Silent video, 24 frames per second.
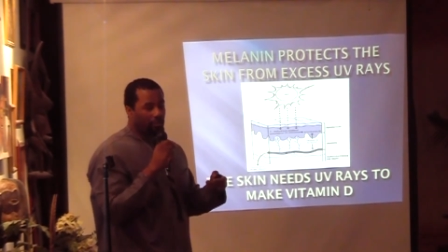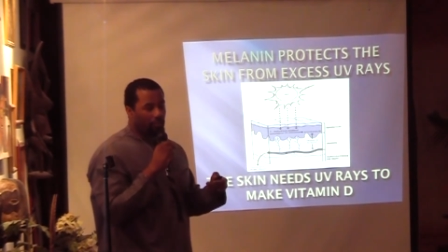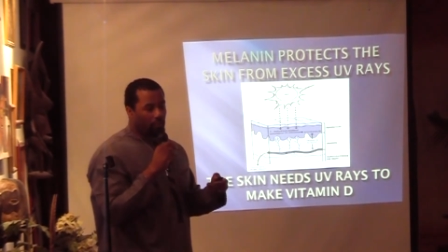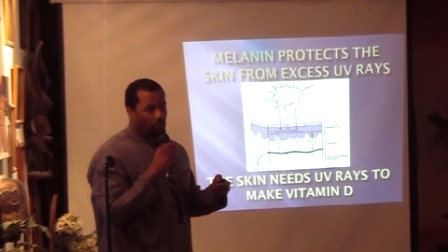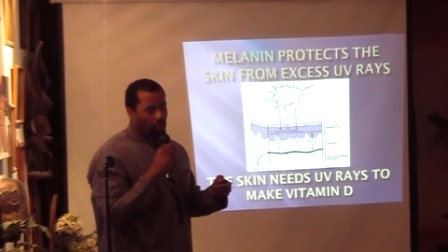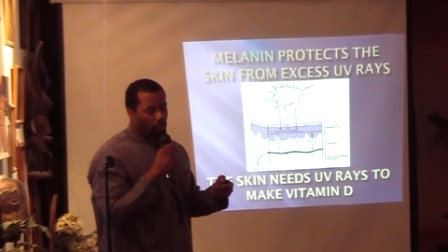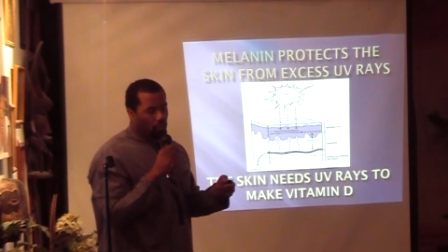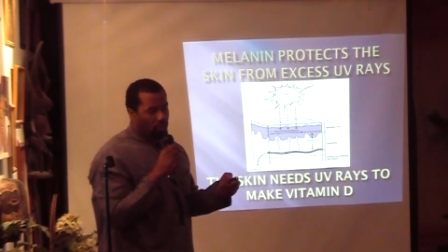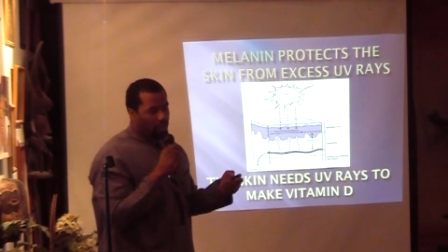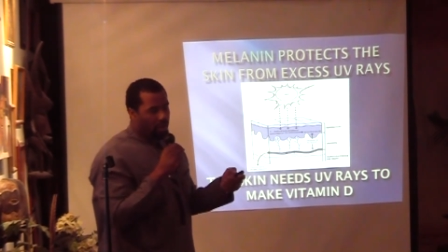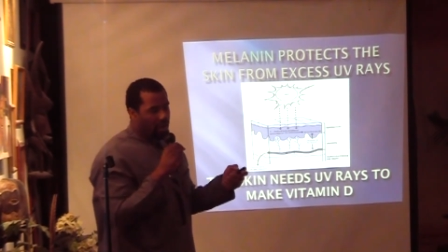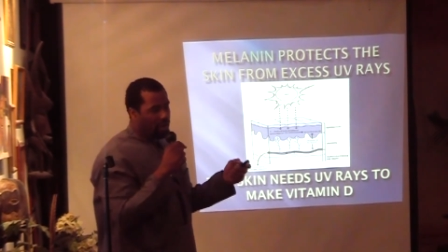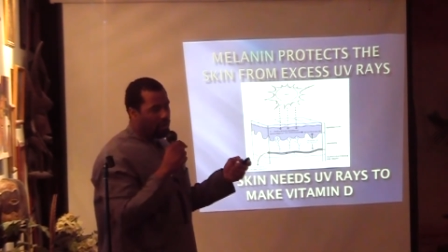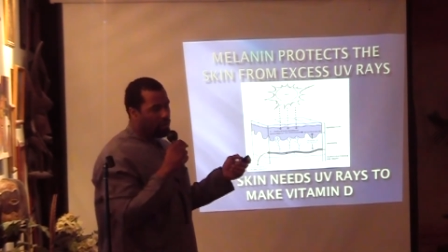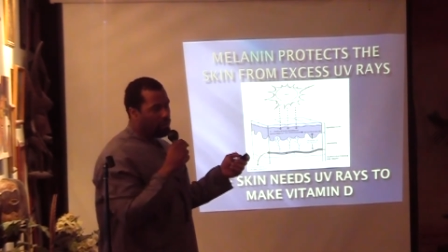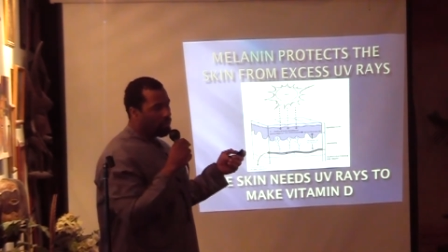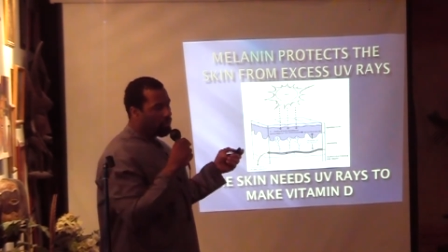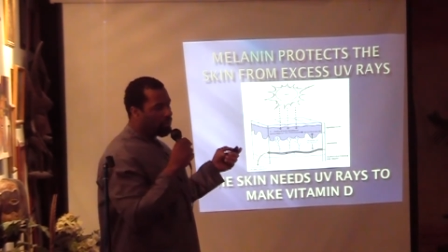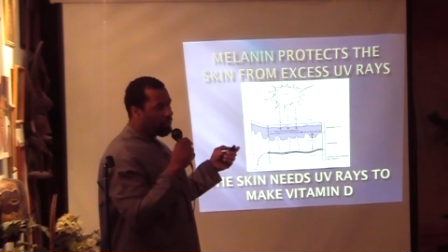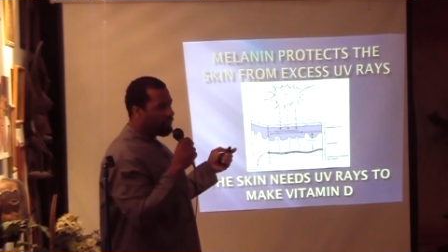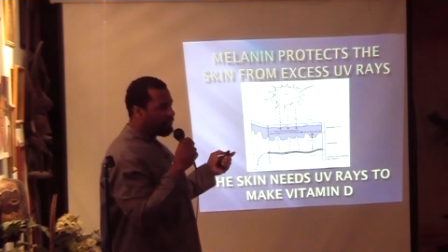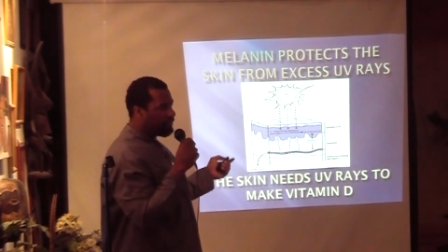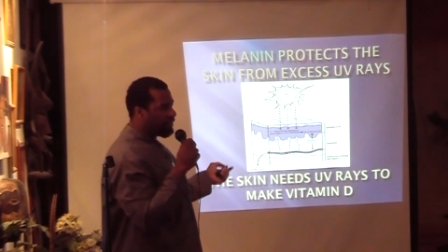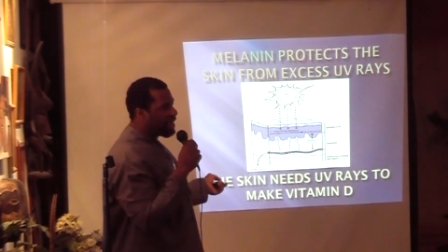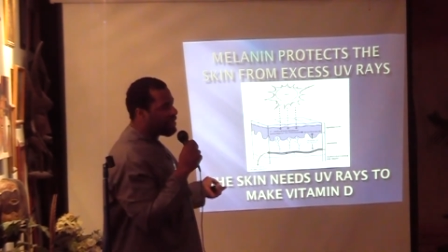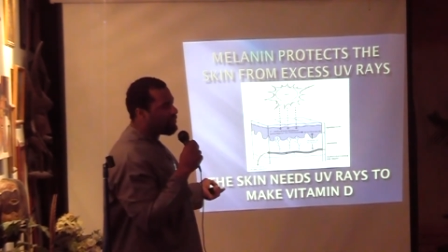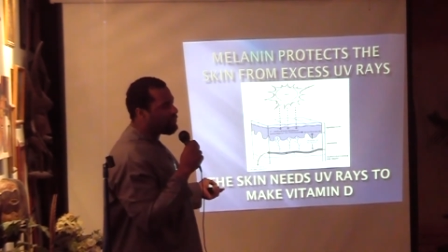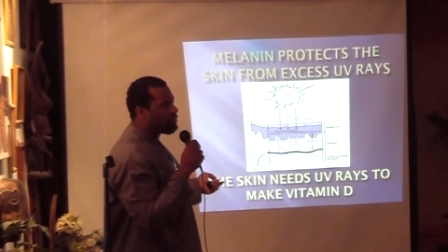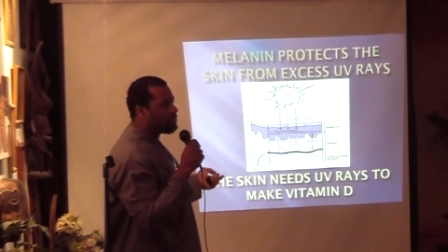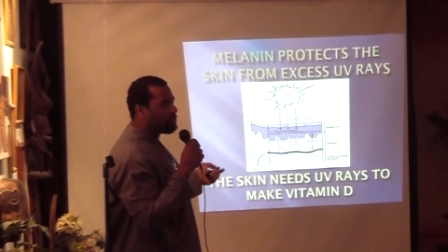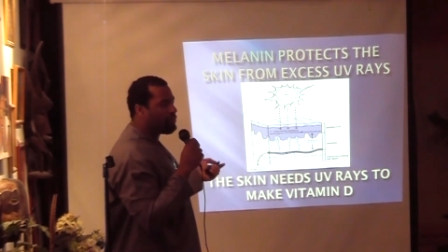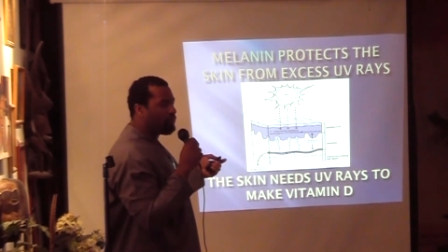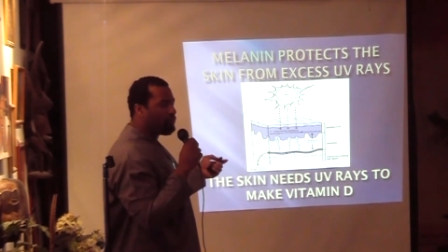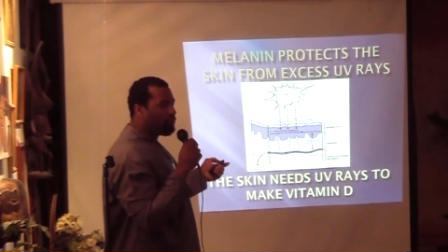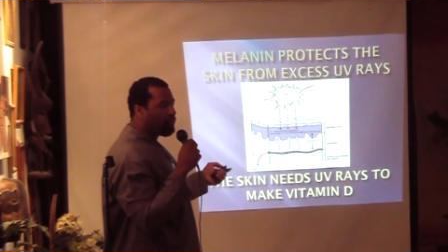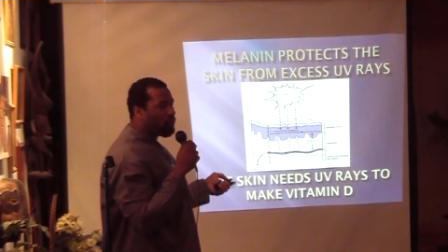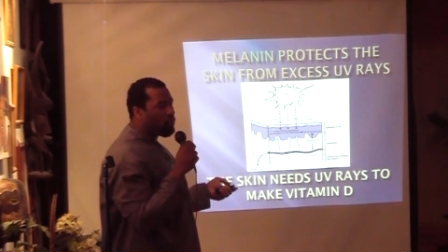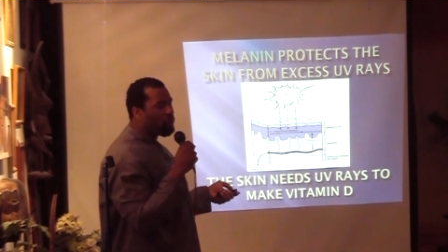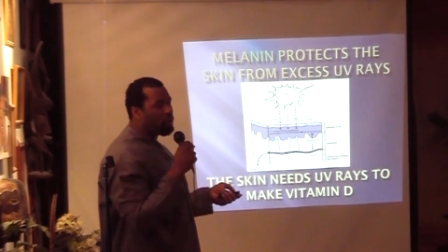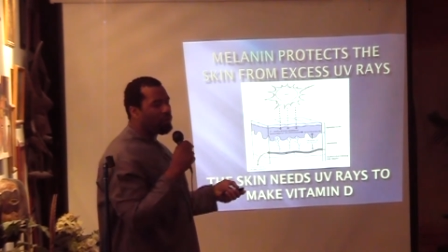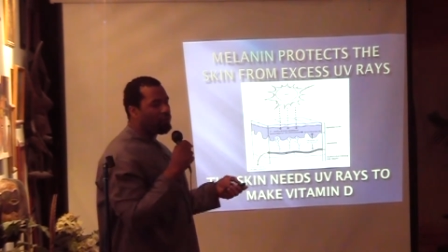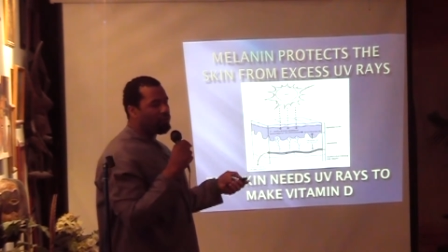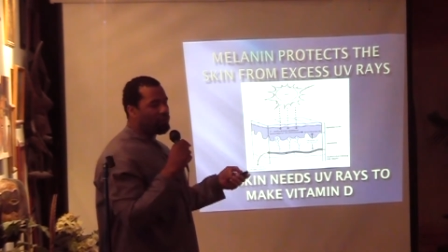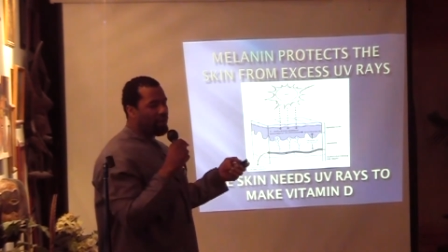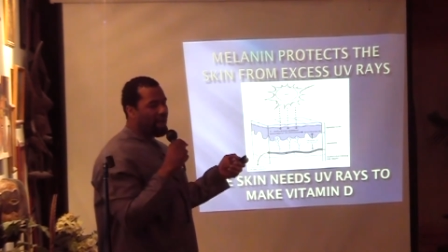where we were favored before